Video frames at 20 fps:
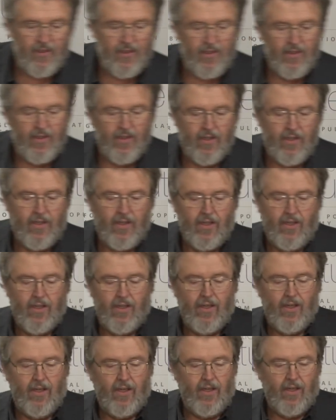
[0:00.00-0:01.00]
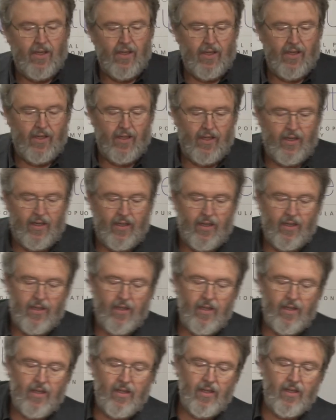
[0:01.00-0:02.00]

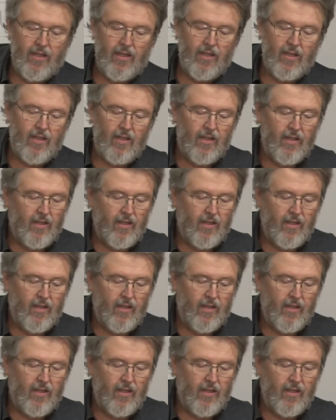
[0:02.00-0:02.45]
(no one is talking)